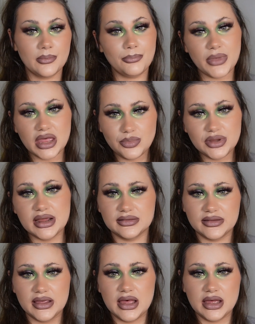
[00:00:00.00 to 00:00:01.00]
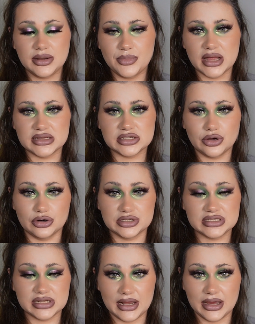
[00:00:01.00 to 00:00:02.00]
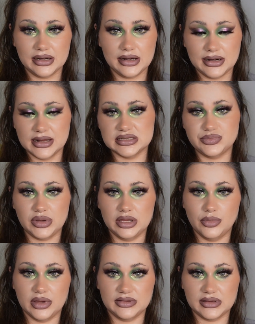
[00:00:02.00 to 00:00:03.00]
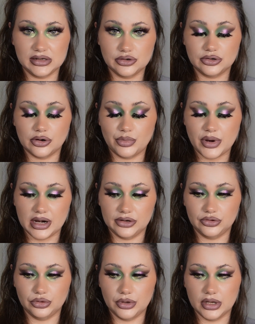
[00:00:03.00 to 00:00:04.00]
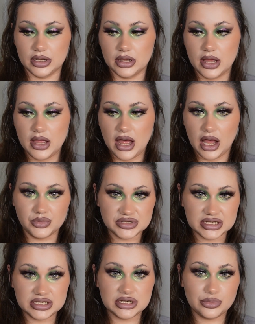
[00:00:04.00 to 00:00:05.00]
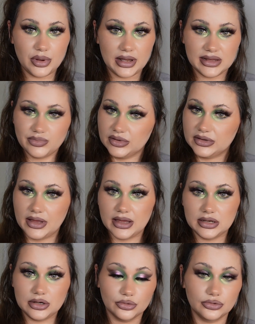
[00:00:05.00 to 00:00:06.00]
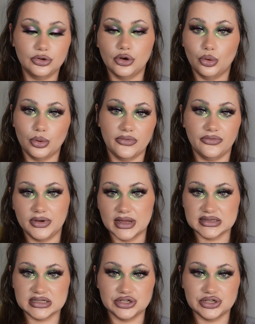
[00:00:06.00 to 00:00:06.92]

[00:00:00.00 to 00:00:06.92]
Maybe that the mattes are slightly less pigmented compared to the Obsession palette, but I don't know if that's